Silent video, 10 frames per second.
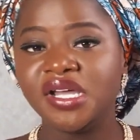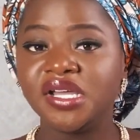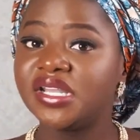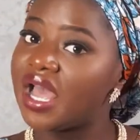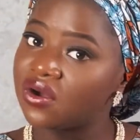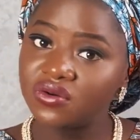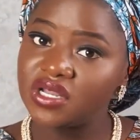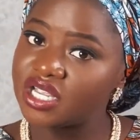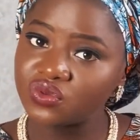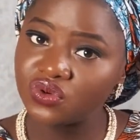That
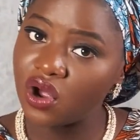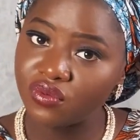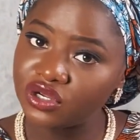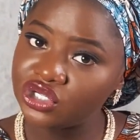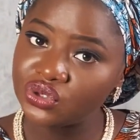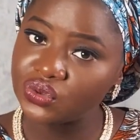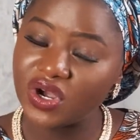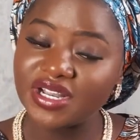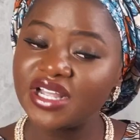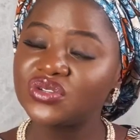goodness will not reach you.
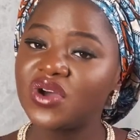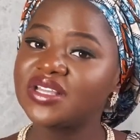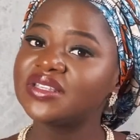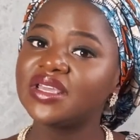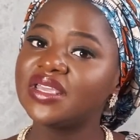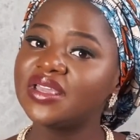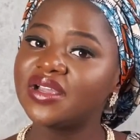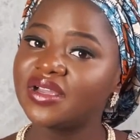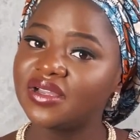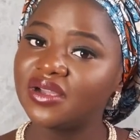And that's why I say
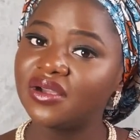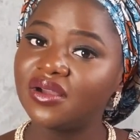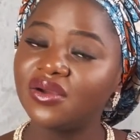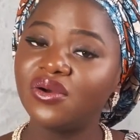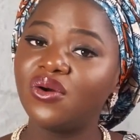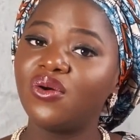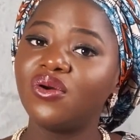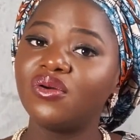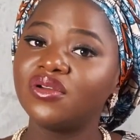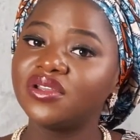here
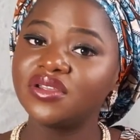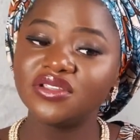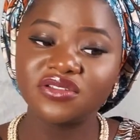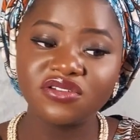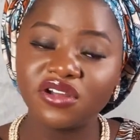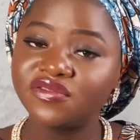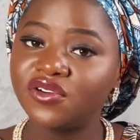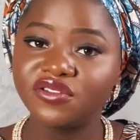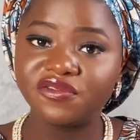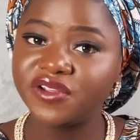is not for
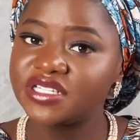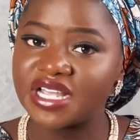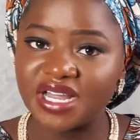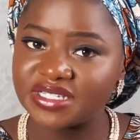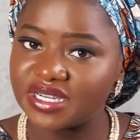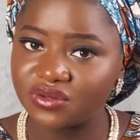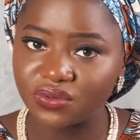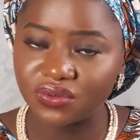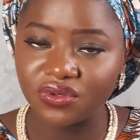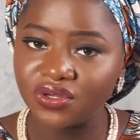the faint-hearted.
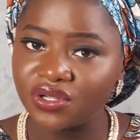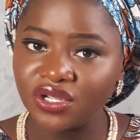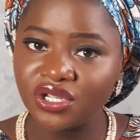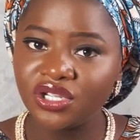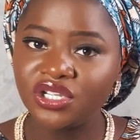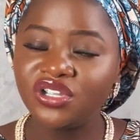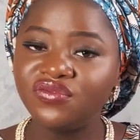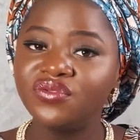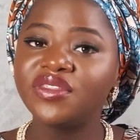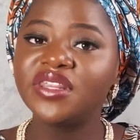If
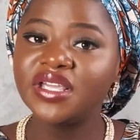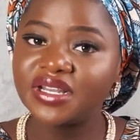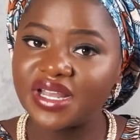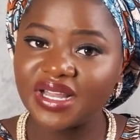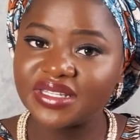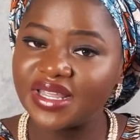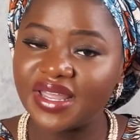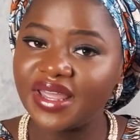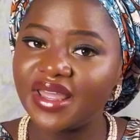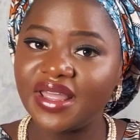you think that
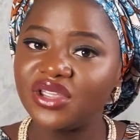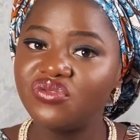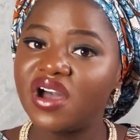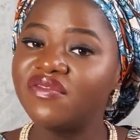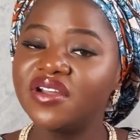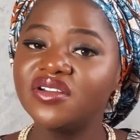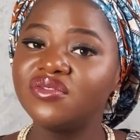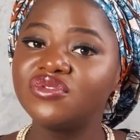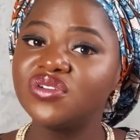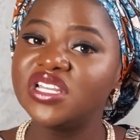you are very
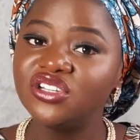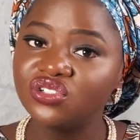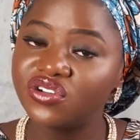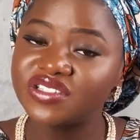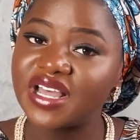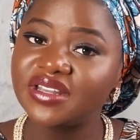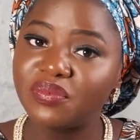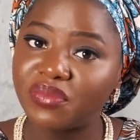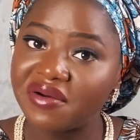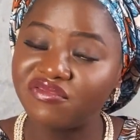religious and a
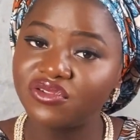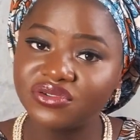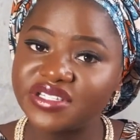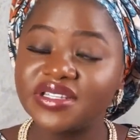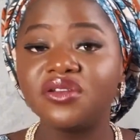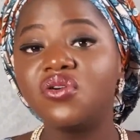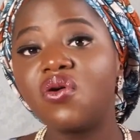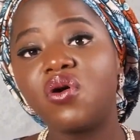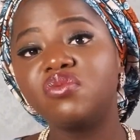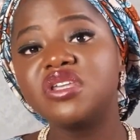powerful Christian,
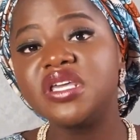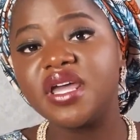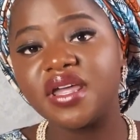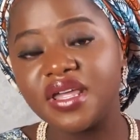don't come here.